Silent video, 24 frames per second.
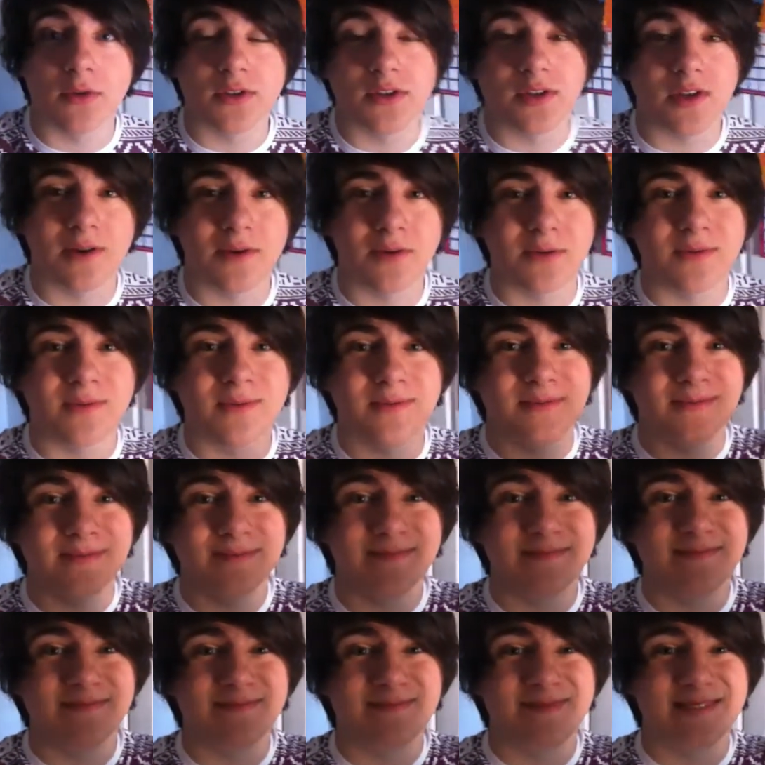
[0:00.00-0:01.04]
So
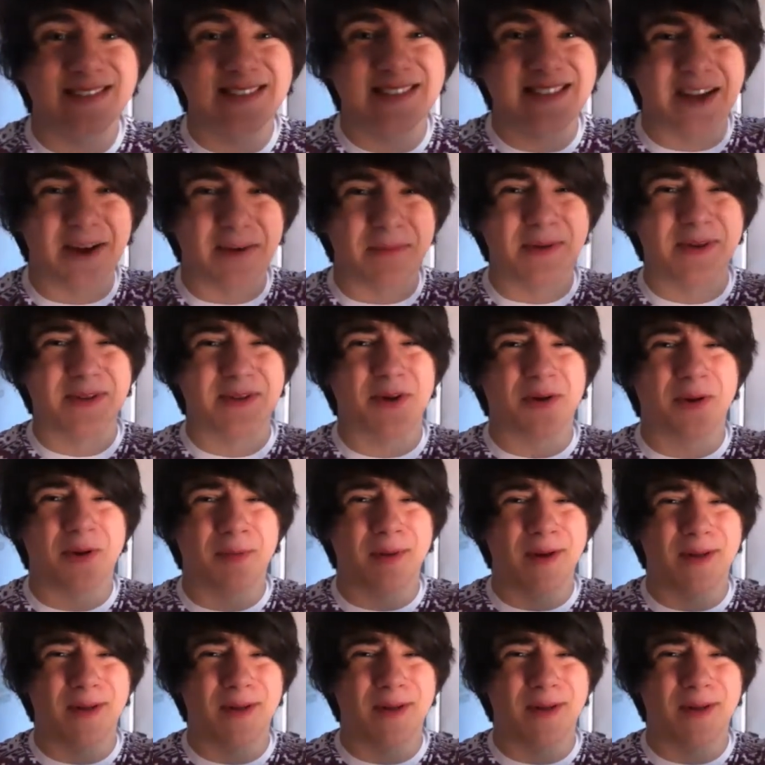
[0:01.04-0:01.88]
terribly sorry